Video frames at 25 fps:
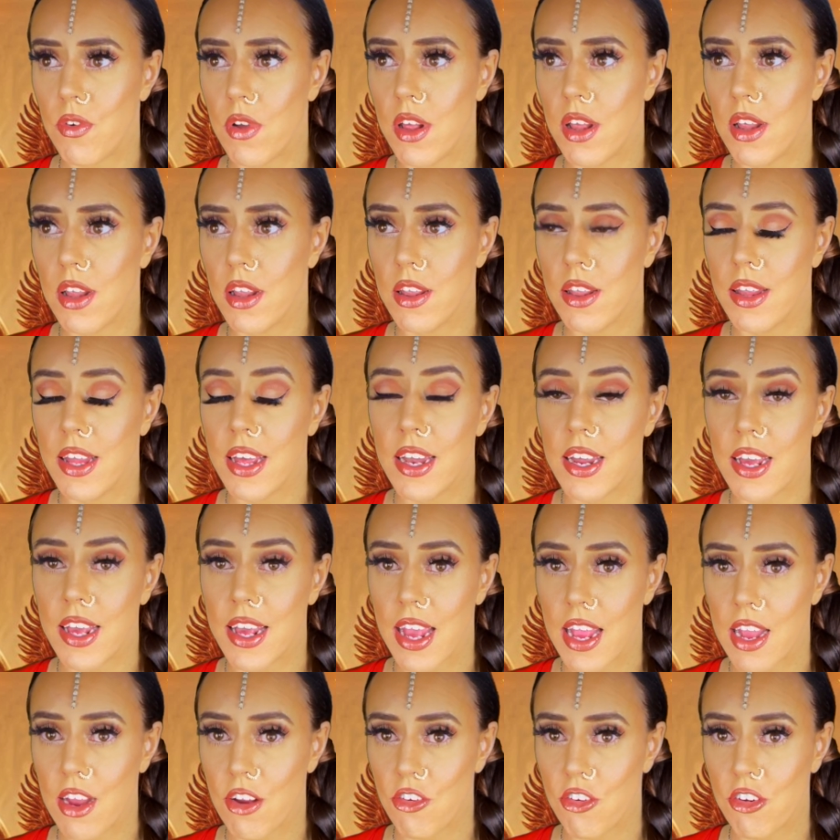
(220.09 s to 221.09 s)

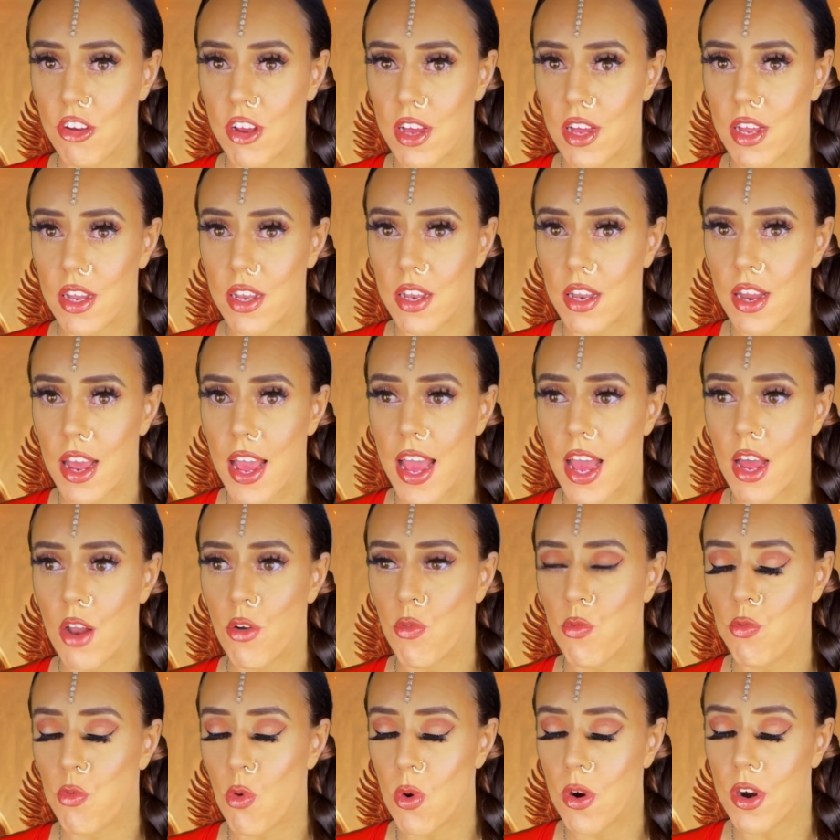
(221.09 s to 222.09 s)
litigation and
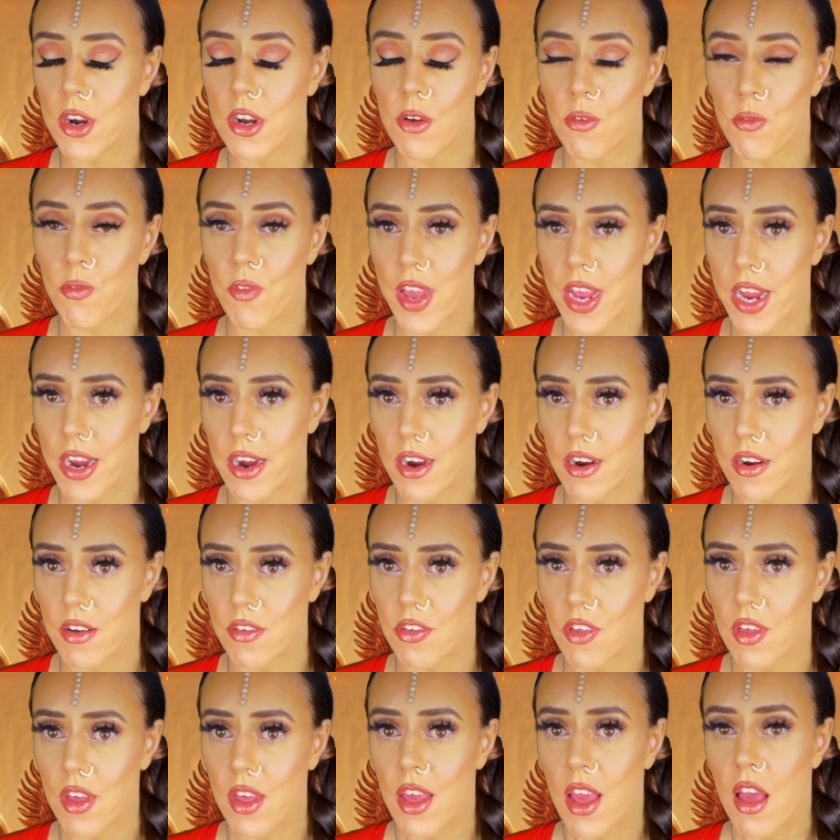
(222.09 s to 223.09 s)
foreign affairs